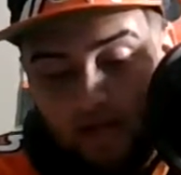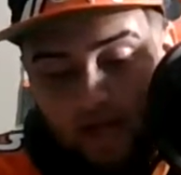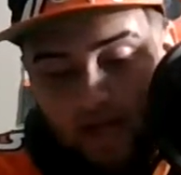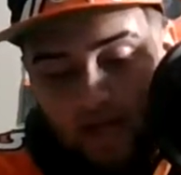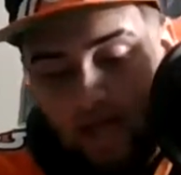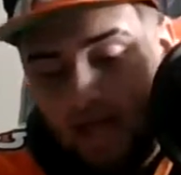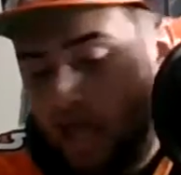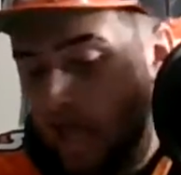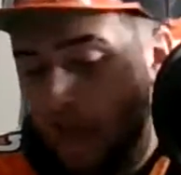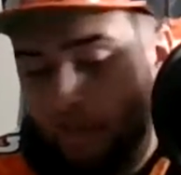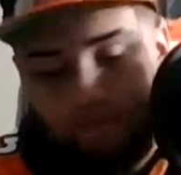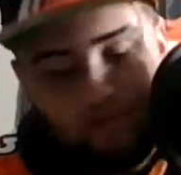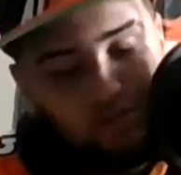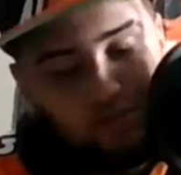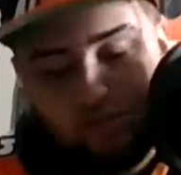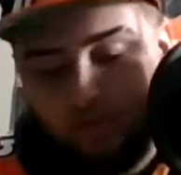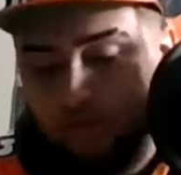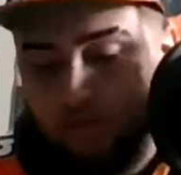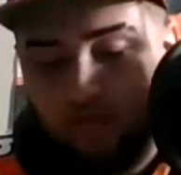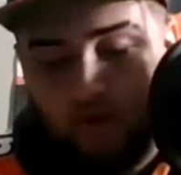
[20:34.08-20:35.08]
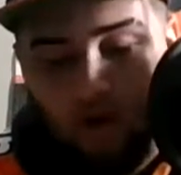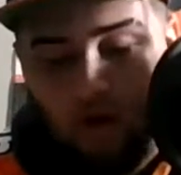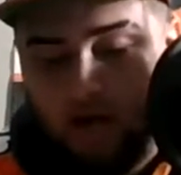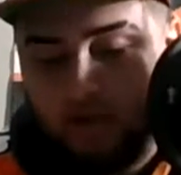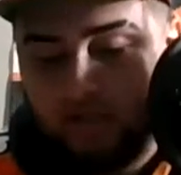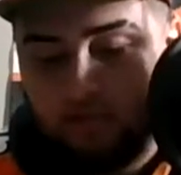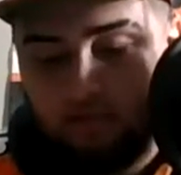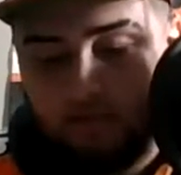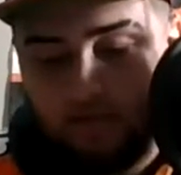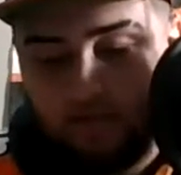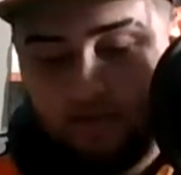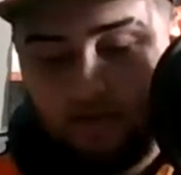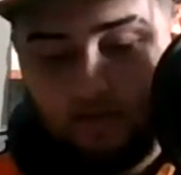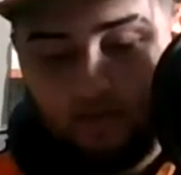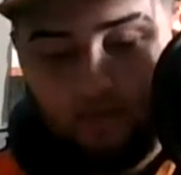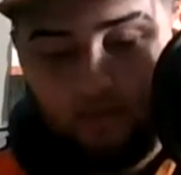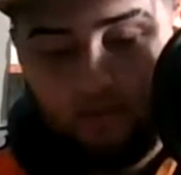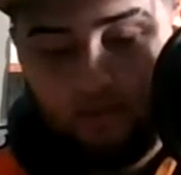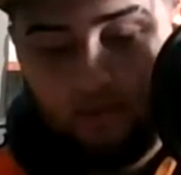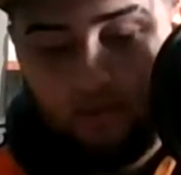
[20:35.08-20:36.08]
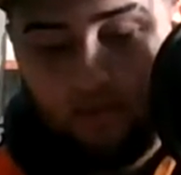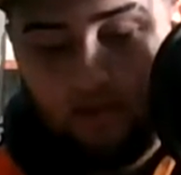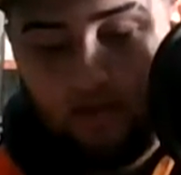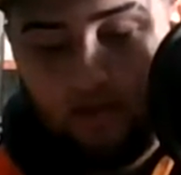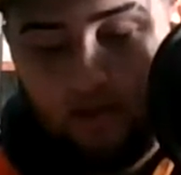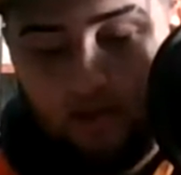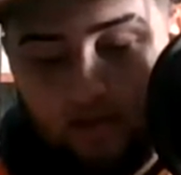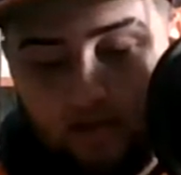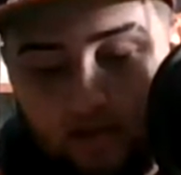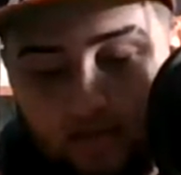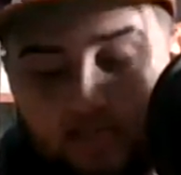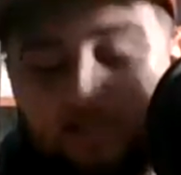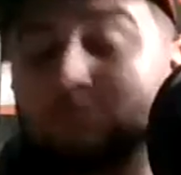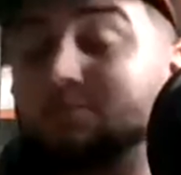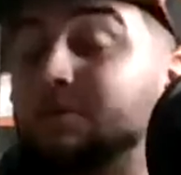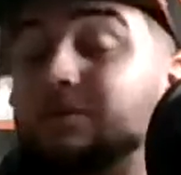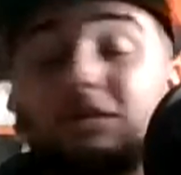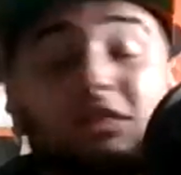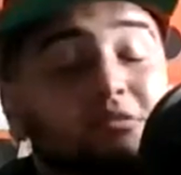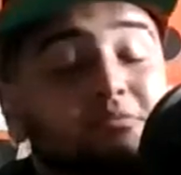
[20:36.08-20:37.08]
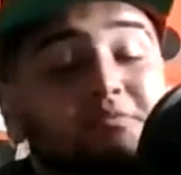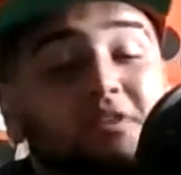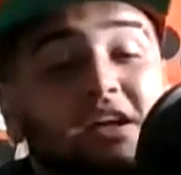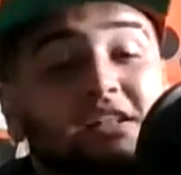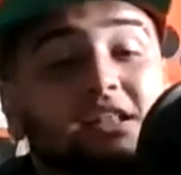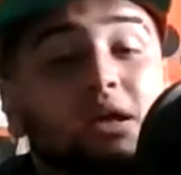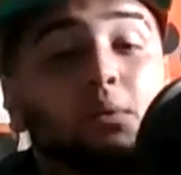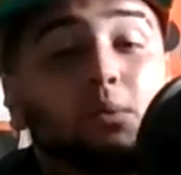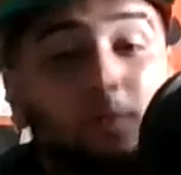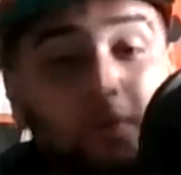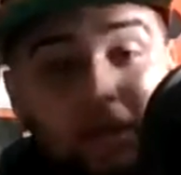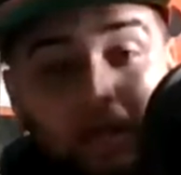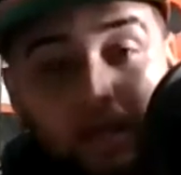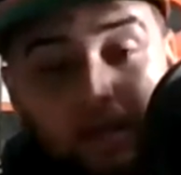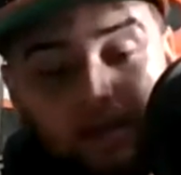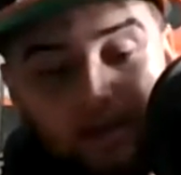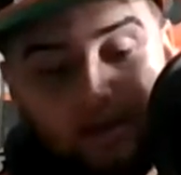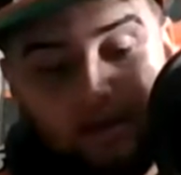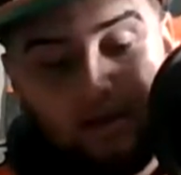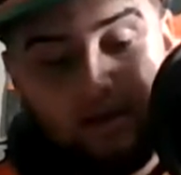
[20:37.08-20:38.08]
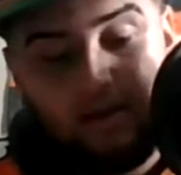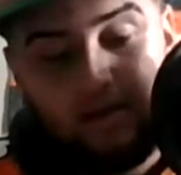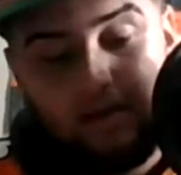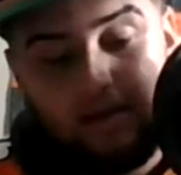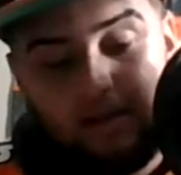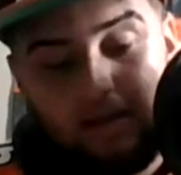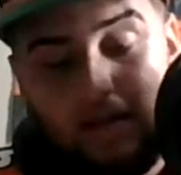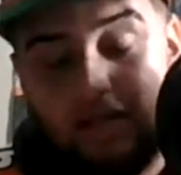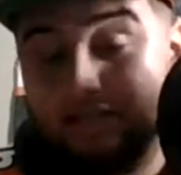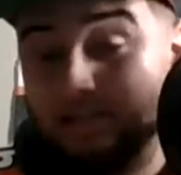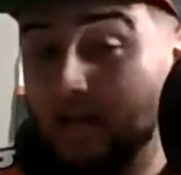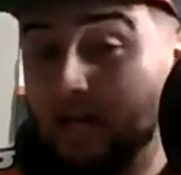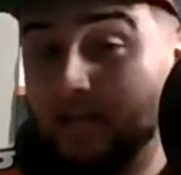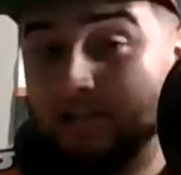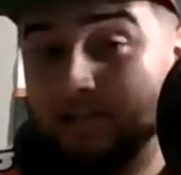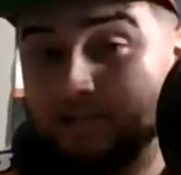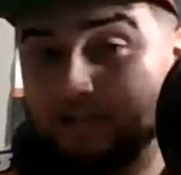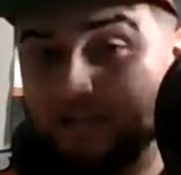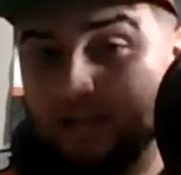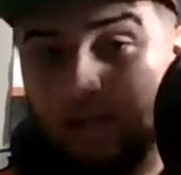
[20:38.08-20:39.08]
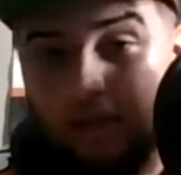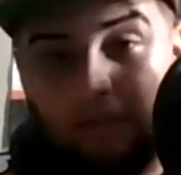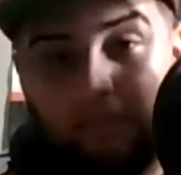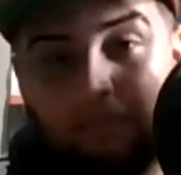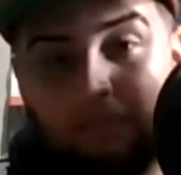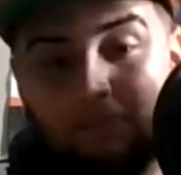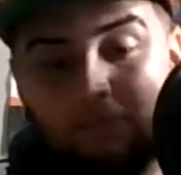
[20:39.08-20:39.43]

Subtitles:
Absolutely awesome to see. The fact that that's honestly like,